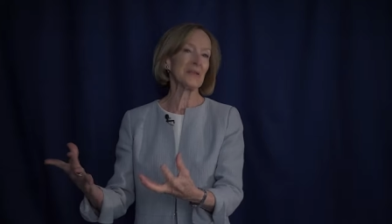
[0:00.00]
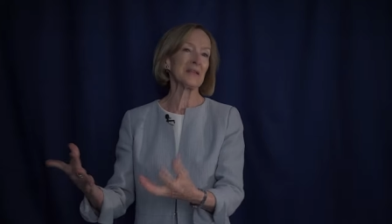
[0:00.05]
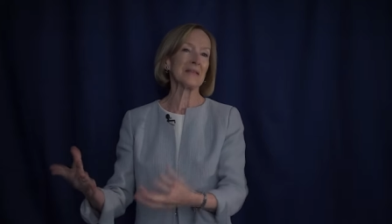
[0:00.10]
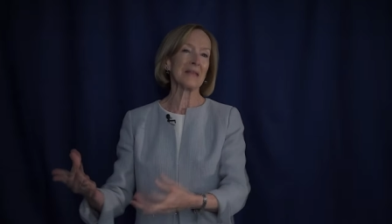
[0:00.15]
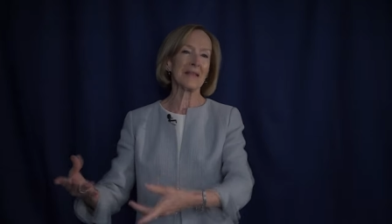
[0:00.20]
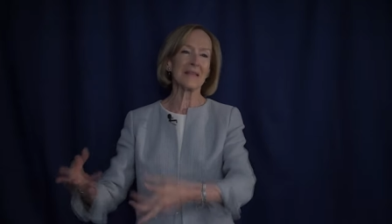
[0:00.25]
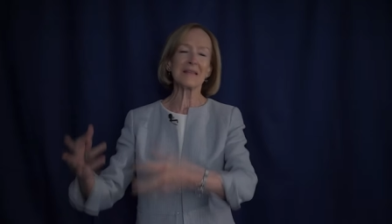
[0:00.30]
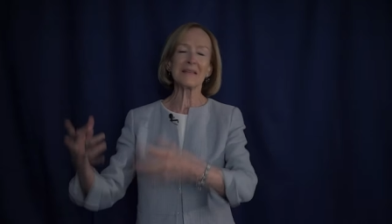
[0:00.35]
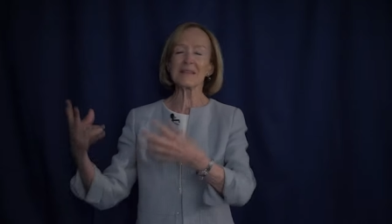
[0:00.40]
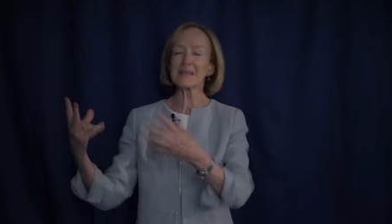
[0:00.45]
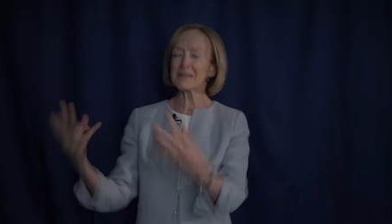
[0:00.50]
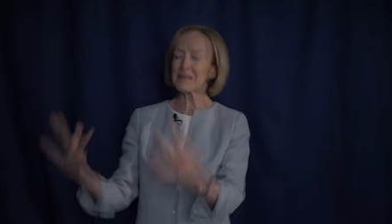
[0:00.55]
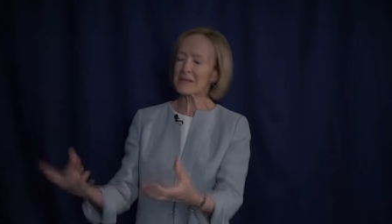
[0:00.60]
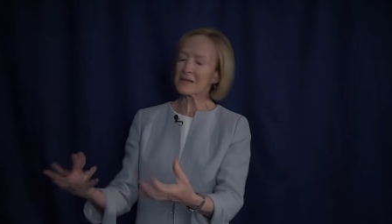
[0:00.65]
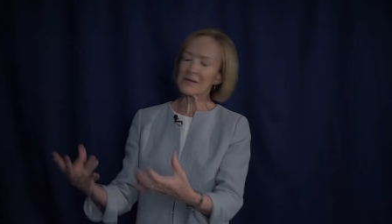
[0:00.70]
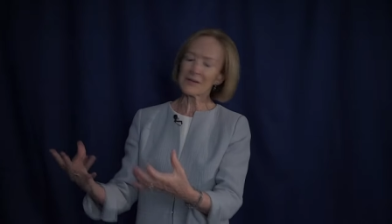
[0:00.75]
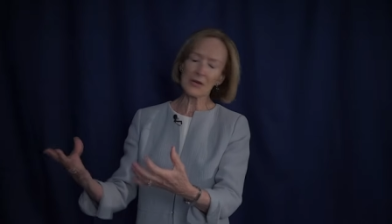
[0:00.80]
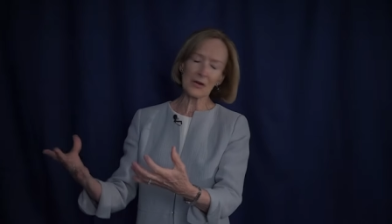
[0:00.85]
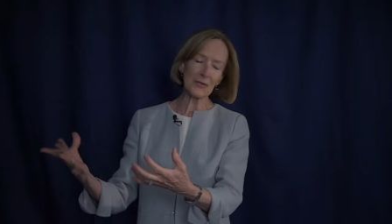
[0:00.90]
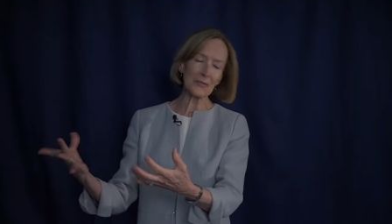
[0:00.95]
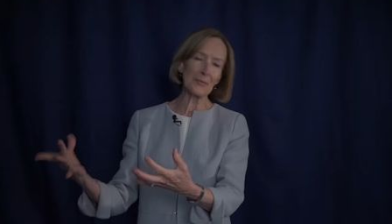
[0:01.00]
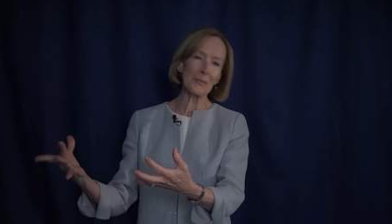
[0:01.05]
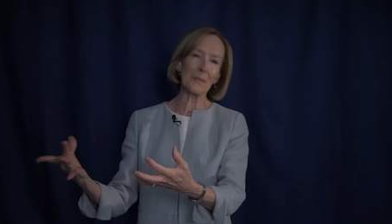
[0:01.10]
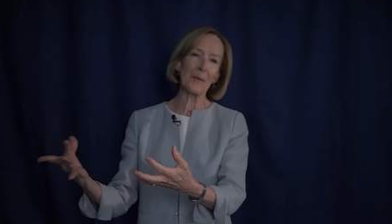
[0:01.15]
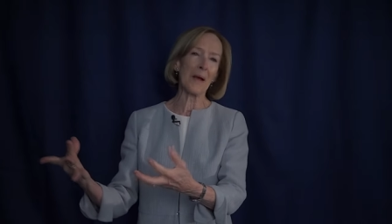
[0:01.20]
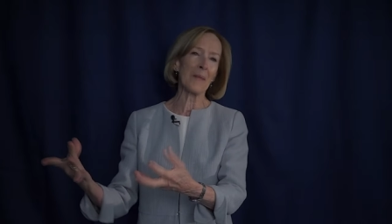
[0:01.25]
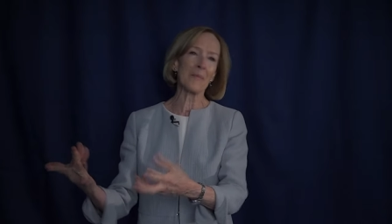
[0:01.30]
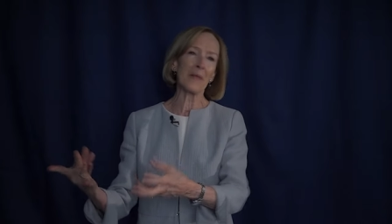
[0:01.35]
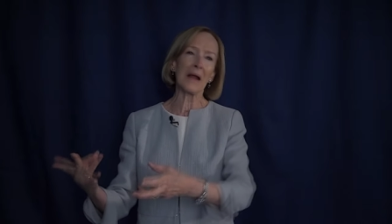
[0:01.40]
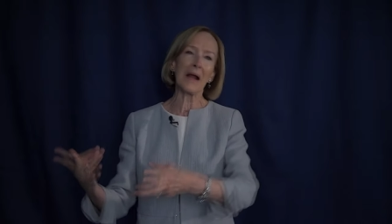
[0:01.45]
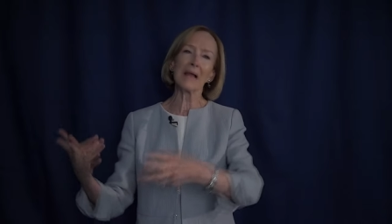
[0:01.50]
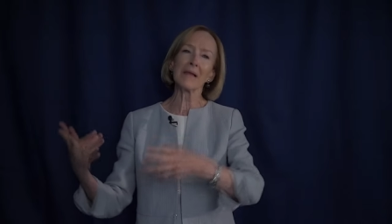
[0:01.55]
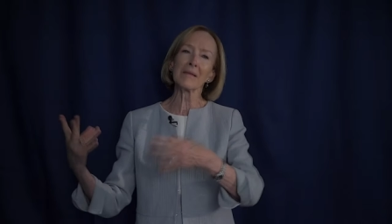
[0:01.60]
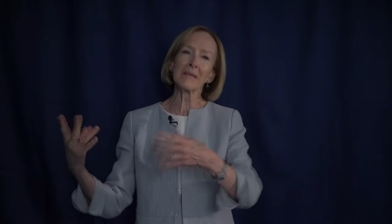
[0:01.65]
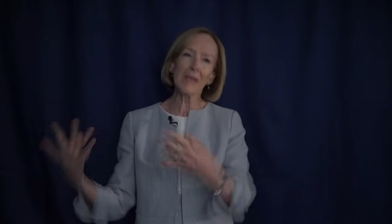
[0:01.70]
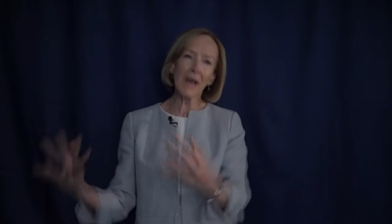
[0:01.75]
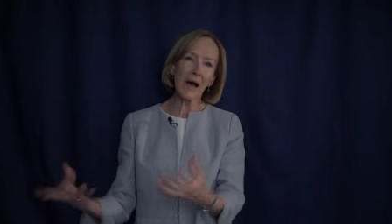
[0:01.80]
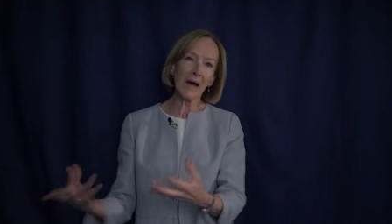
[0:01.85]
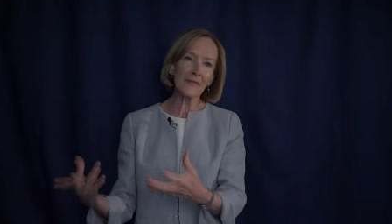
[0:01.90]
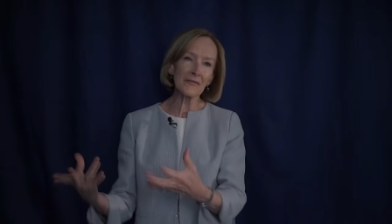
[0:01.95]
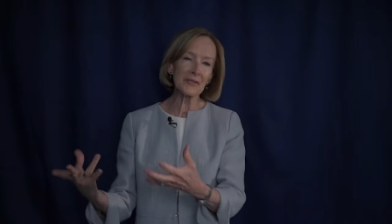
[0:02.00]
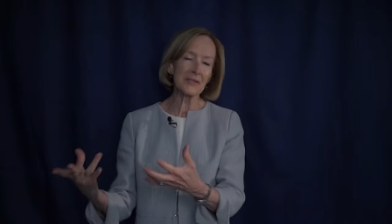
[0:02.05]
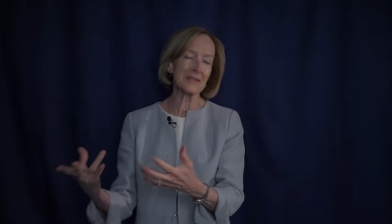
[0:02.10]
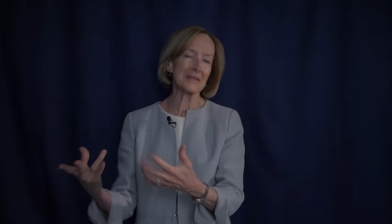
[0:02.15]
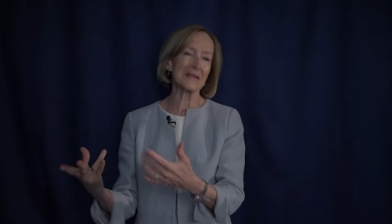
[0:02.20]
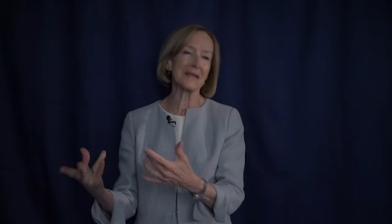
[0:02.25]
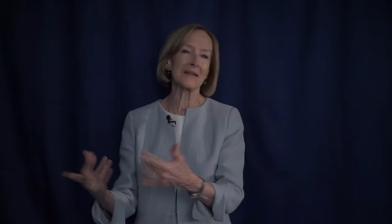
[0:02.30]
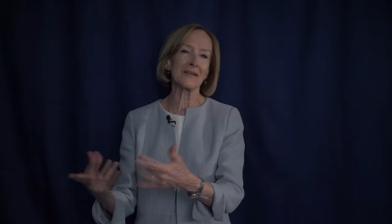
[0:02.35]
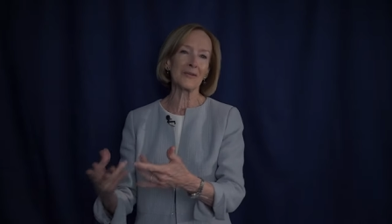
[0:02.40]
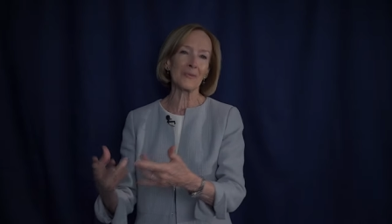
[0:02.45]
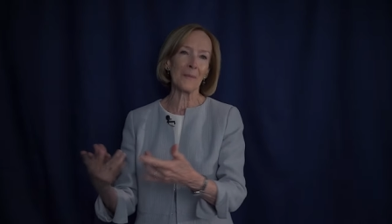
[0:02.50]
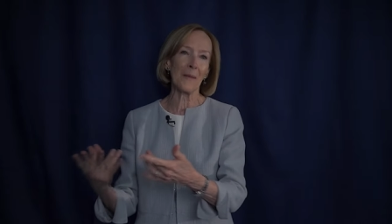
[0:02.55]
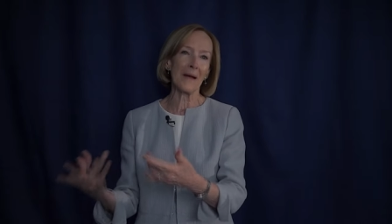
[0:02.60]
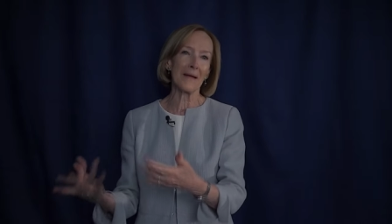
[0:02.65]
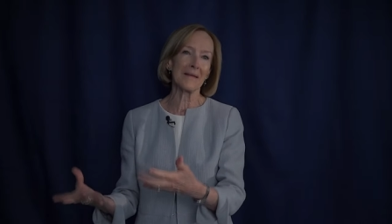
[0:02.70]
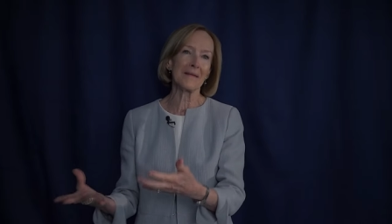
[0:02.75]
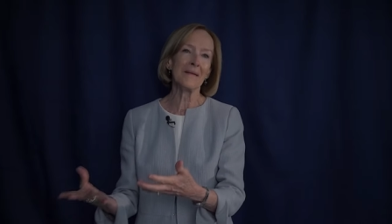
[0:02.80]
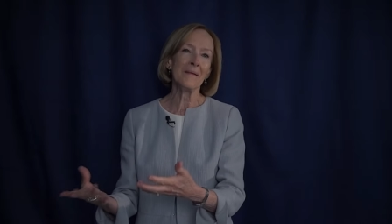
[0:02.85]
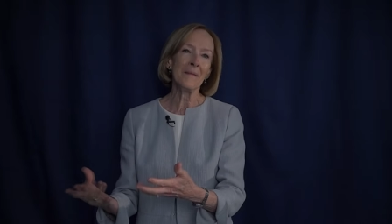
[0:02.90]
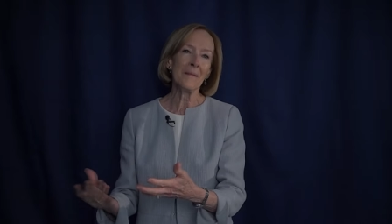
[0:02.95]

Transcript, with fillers: He said, this is the nursery rhyme that I love to sing to my